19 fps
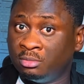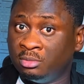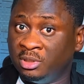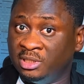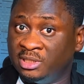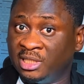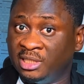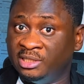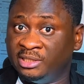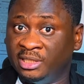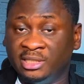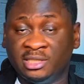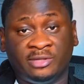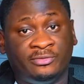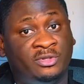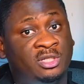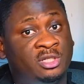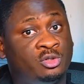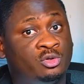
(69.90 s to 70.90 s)
intelligent,
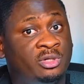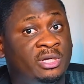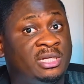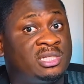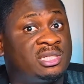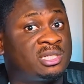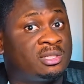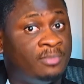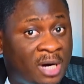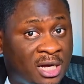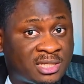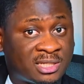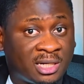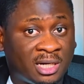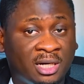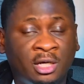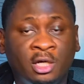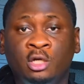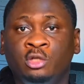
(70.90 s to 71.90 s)
if it needs to get
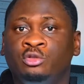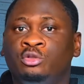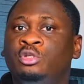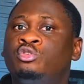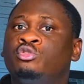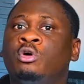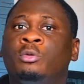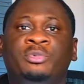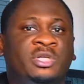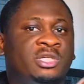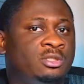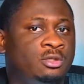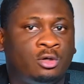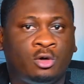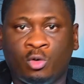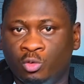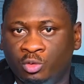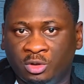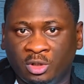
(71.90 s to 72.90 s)
smarter, you need to update the
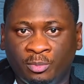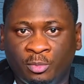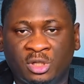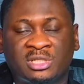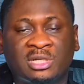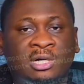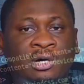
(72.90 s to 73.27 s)
code. But